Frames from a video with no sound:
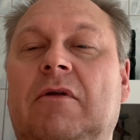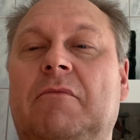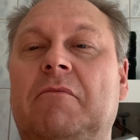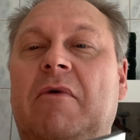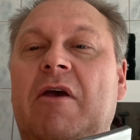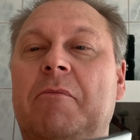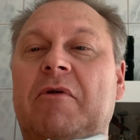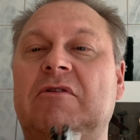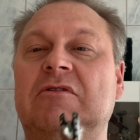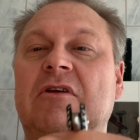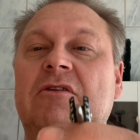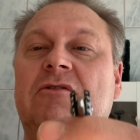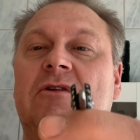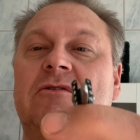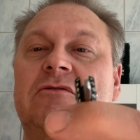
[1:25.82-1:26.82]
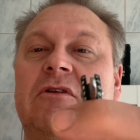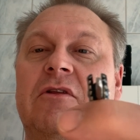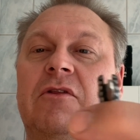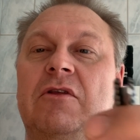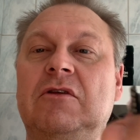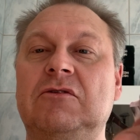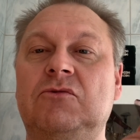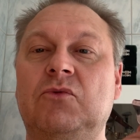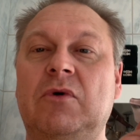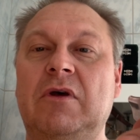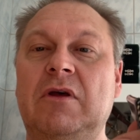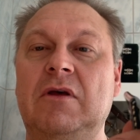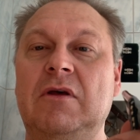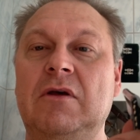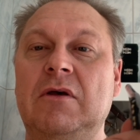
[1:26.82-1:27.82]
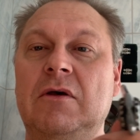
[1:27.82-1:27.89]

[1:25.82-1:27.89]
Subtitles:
Maybe it's easy to see this way.